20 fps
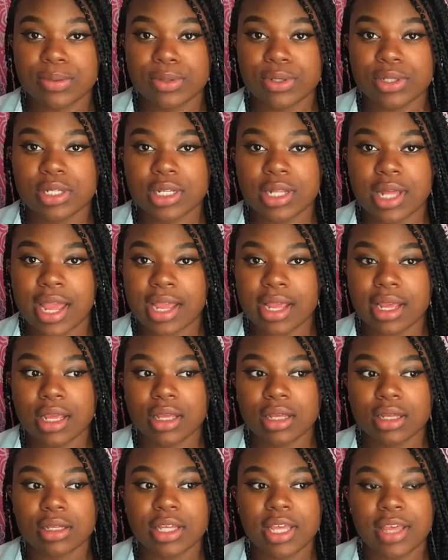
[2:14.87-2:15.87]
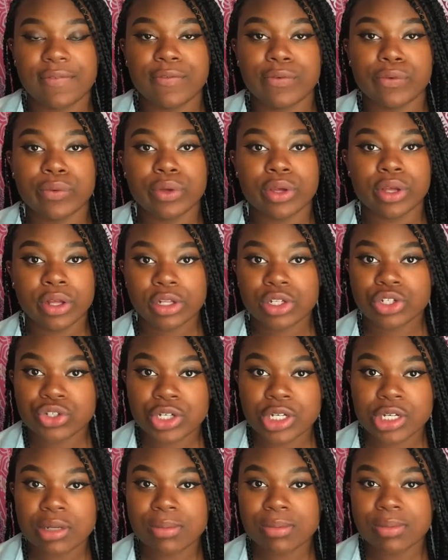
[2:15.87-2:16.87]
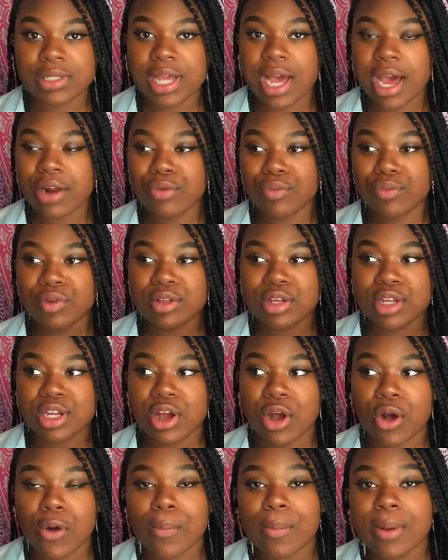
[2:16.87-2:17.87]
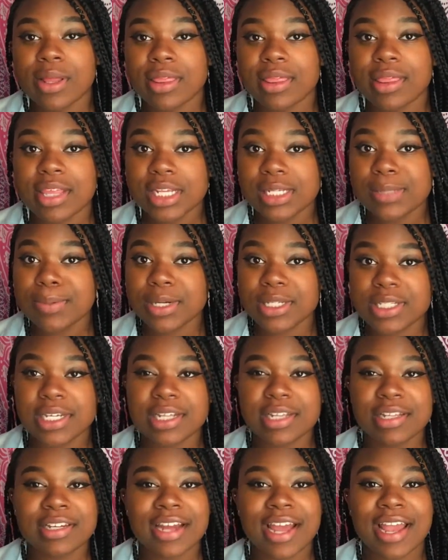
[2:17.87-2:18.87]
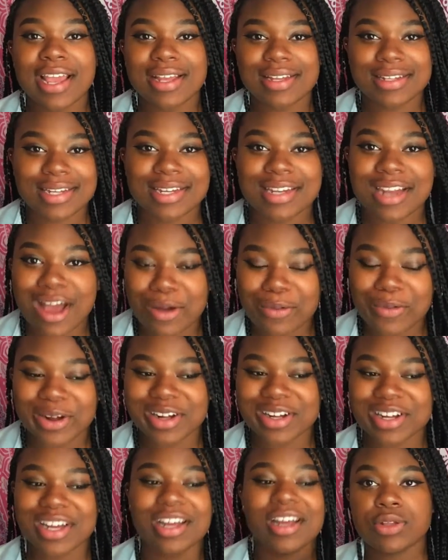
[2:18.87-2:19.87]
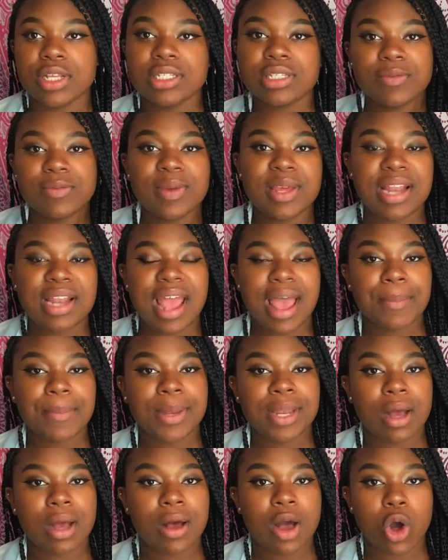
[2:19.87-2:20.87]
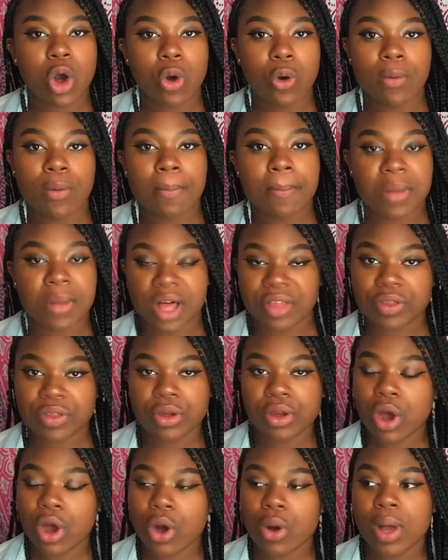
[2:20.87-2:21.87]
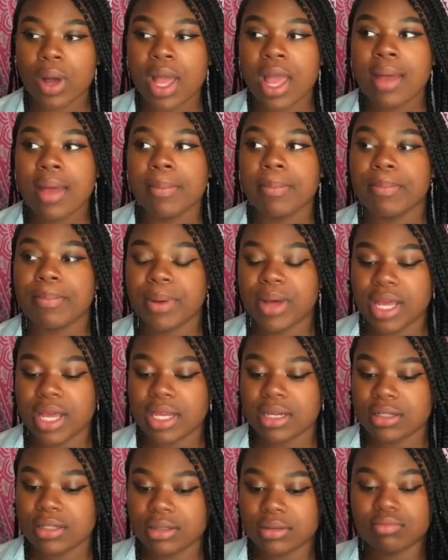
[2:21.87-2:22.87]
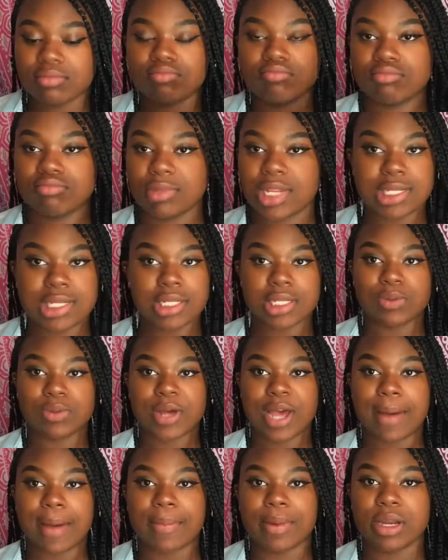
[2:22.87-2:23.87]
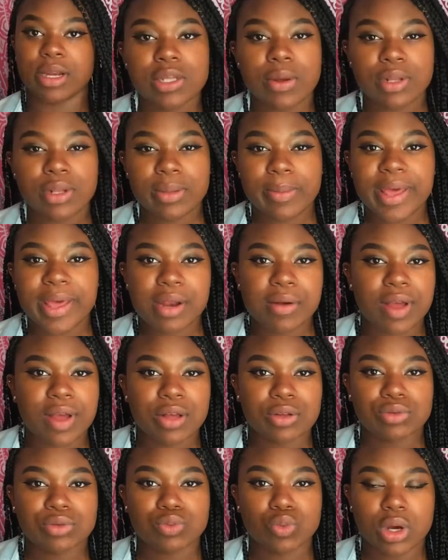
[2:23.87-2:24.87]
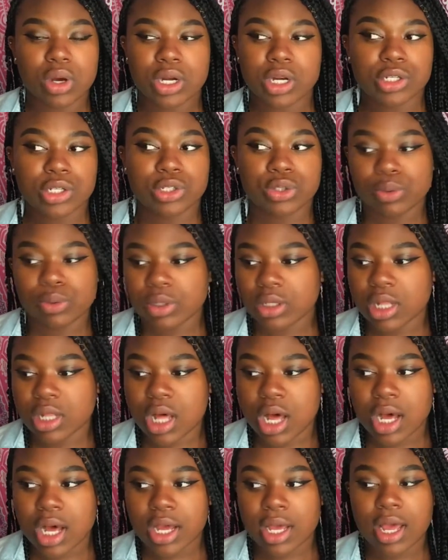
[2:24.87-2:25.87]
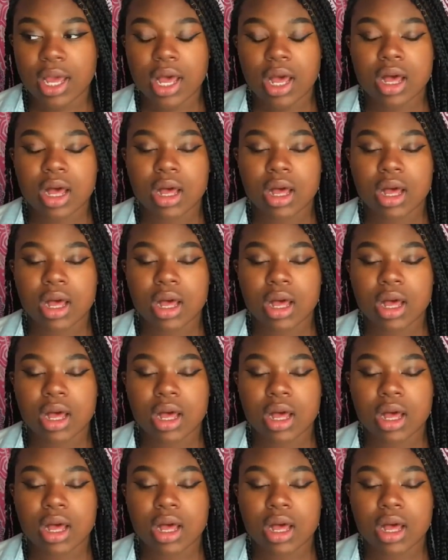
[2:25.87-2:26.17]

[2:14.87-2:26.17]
supposed to give you good dreams. I don't really know, but this particular night, it did not work. This event happened a whole month ago, but this is what happened. So I went to bed around 1 or 2 o'clock